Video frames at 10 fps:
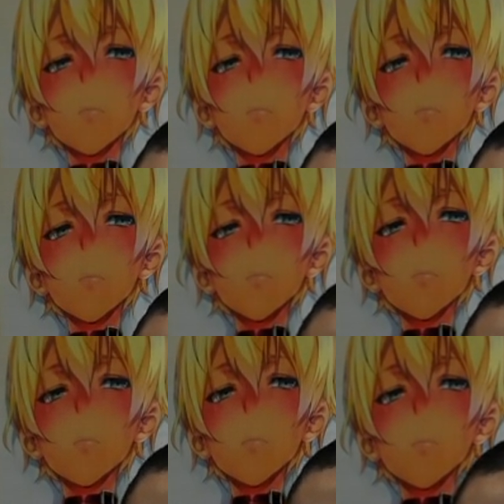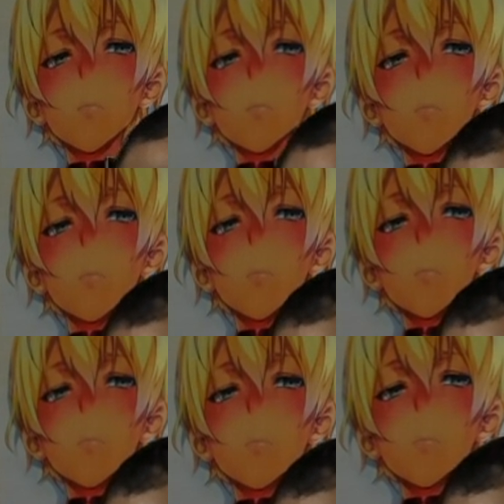
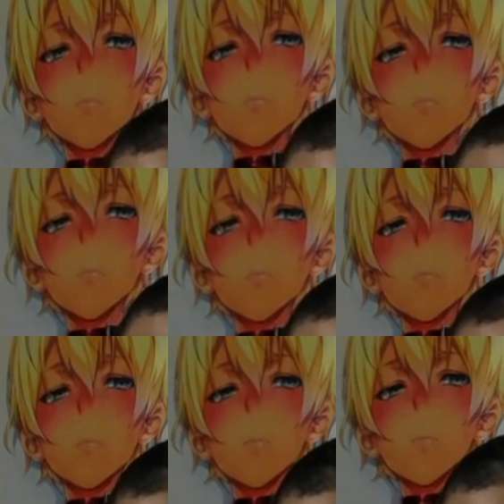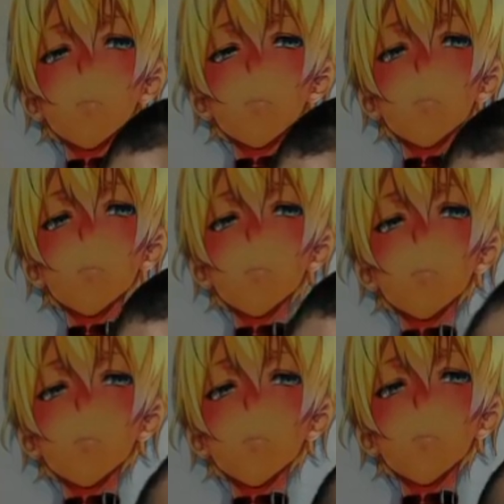
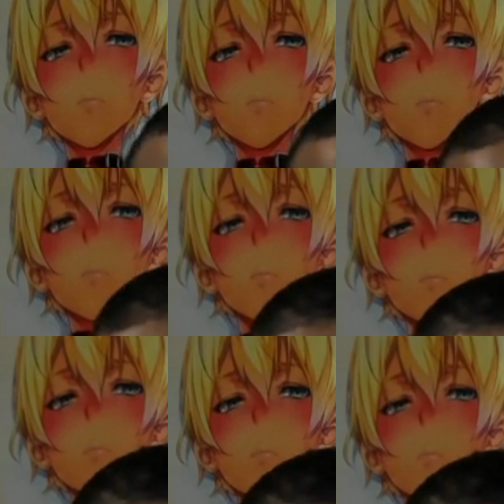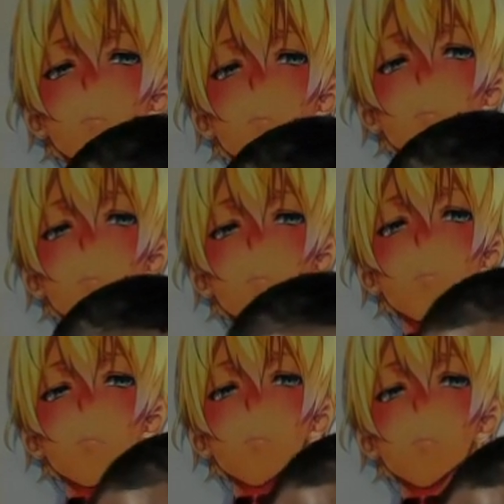
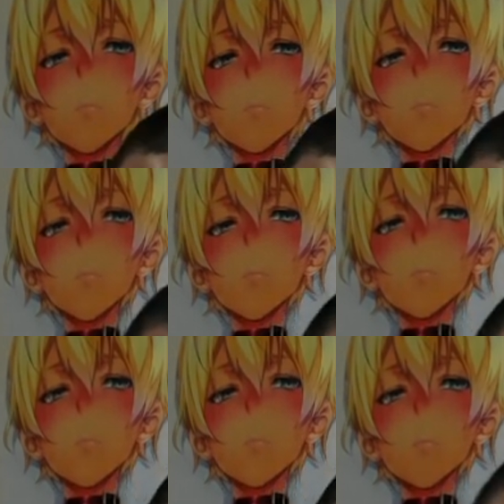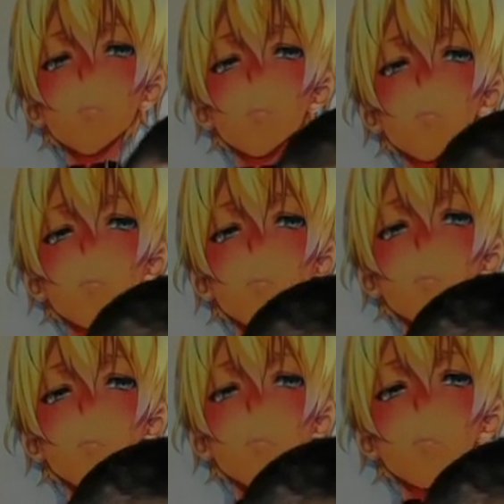
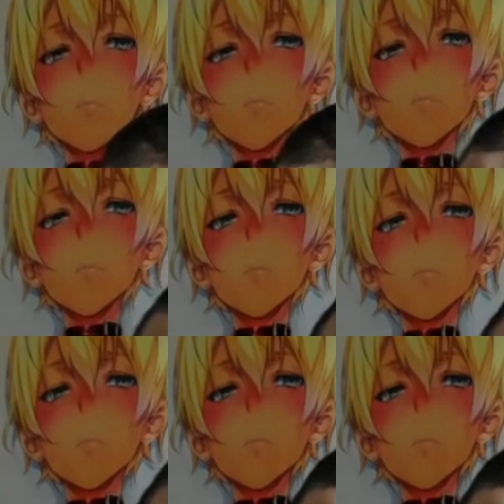(not speaking)